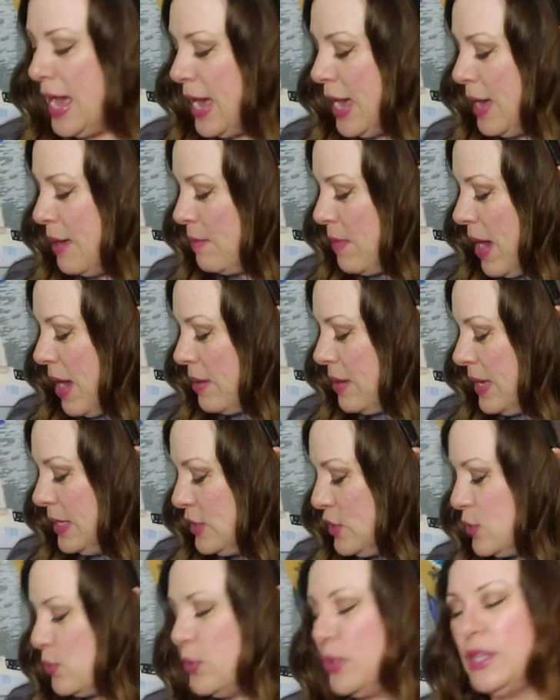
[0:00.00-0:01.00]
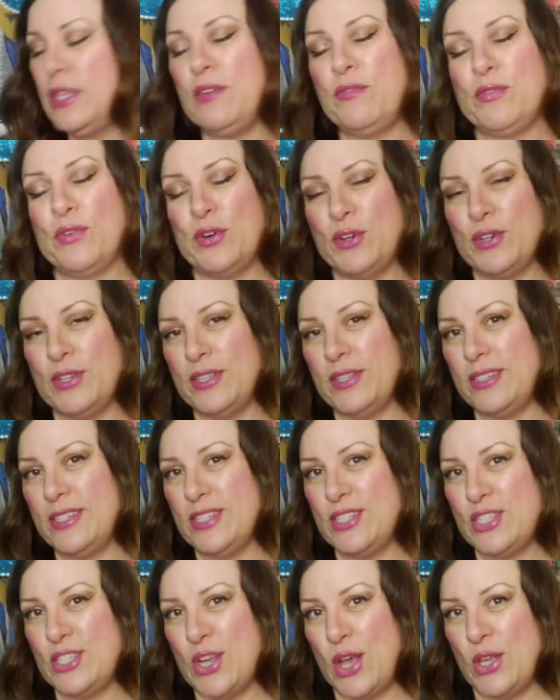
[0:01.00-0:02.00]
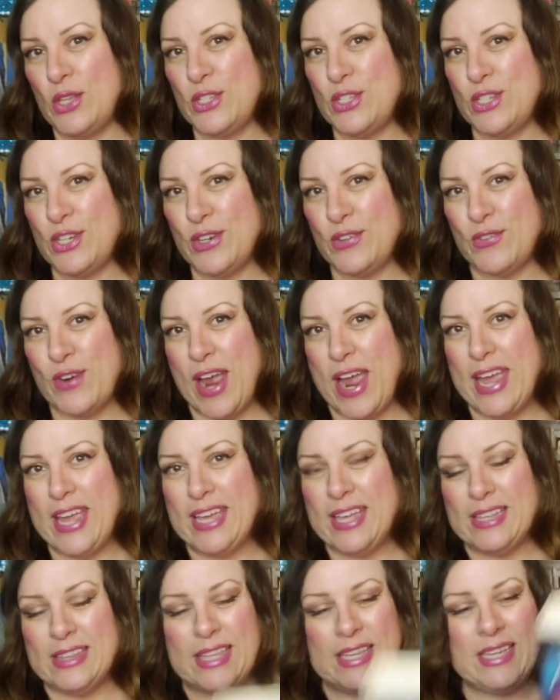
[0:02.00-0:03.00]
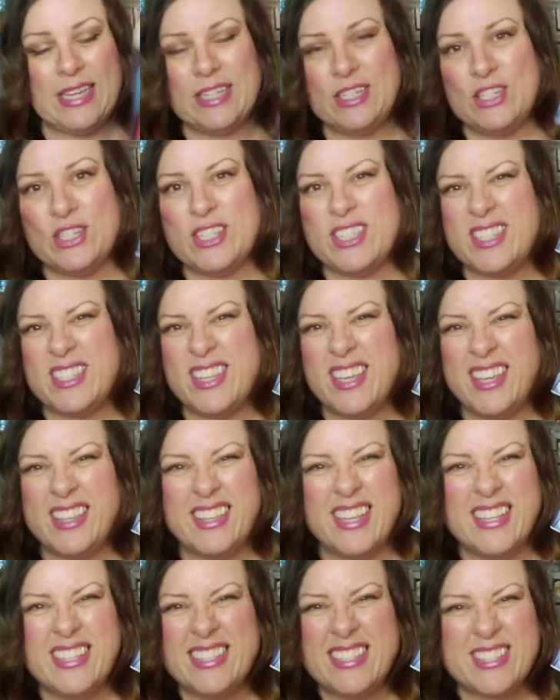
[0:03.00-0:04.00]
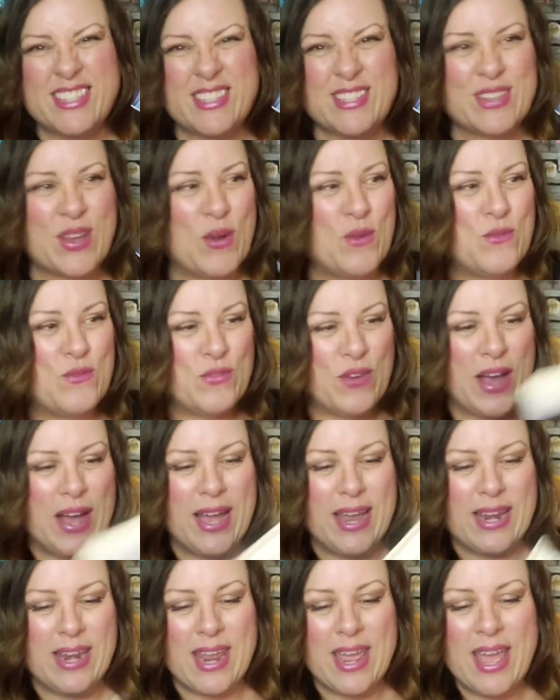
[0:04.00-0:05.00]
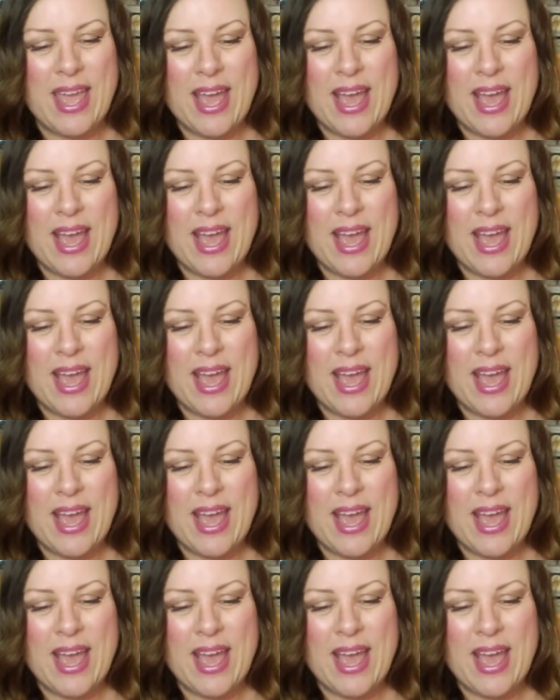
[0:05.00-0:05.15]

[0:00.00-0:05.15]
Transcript: It's really for nostalgia, right? Like, it just, this is so fun.